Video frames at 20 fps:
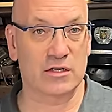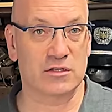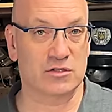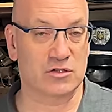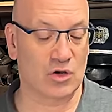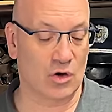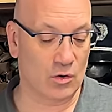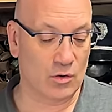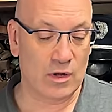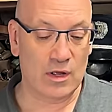
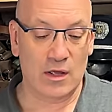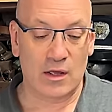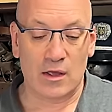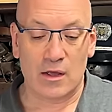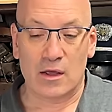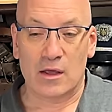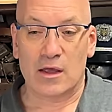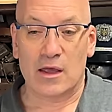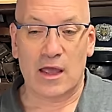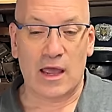So
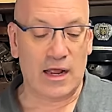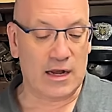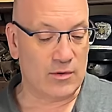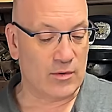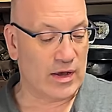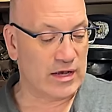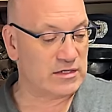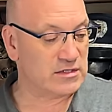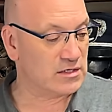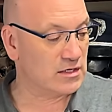
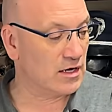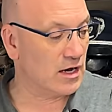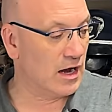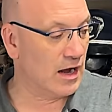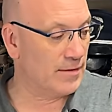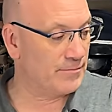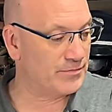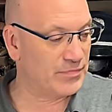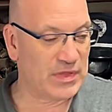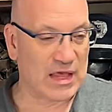anyways,
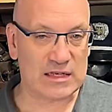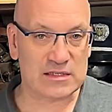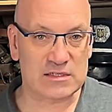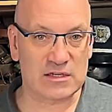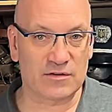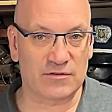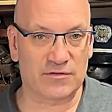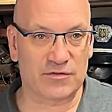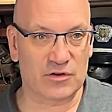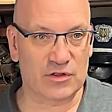that's
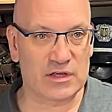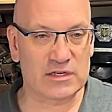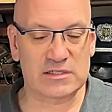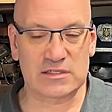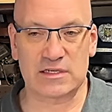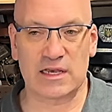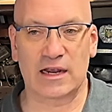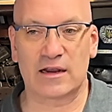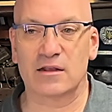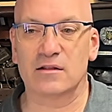it for this
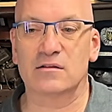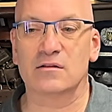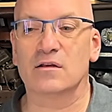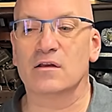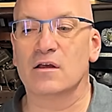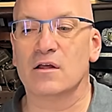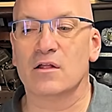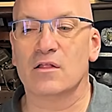second.